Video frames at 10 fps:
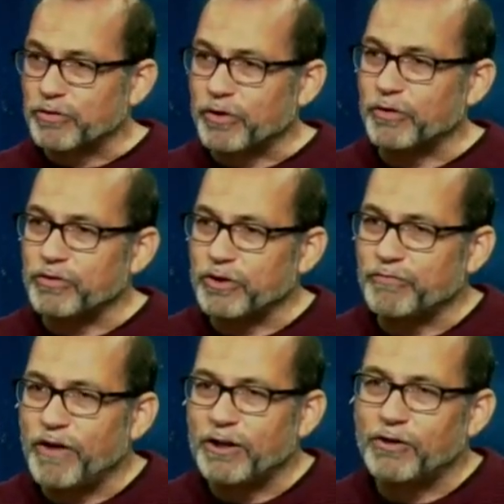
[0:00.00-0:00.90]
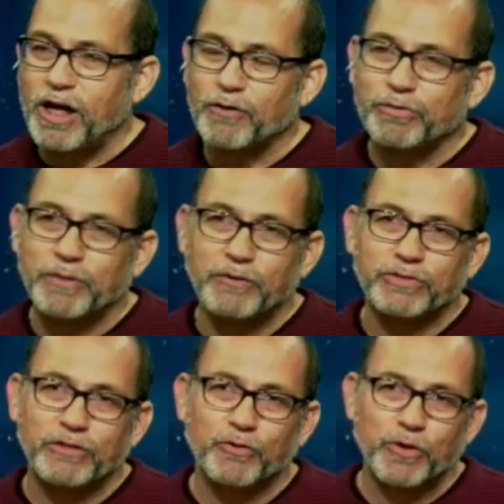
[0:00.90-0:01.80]
So, so you follow along with me with
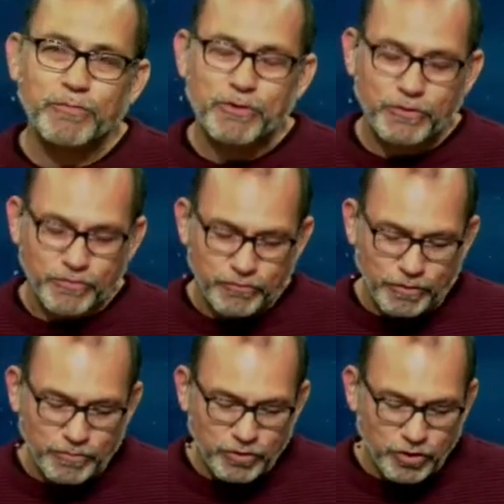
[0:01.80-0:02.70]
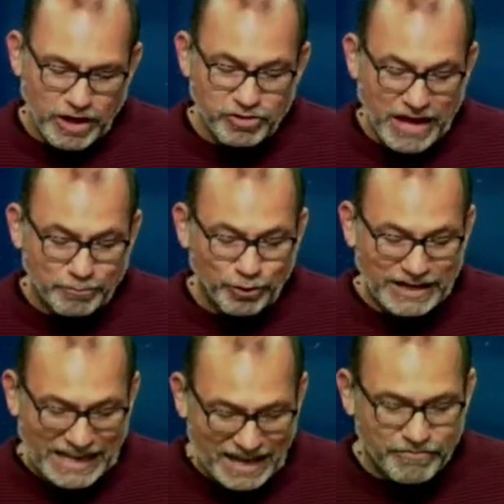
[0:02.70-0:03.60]
these scriptures from John chapter
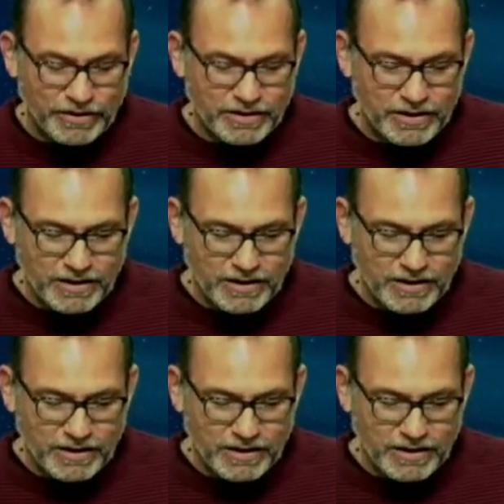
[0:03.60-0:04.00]
11.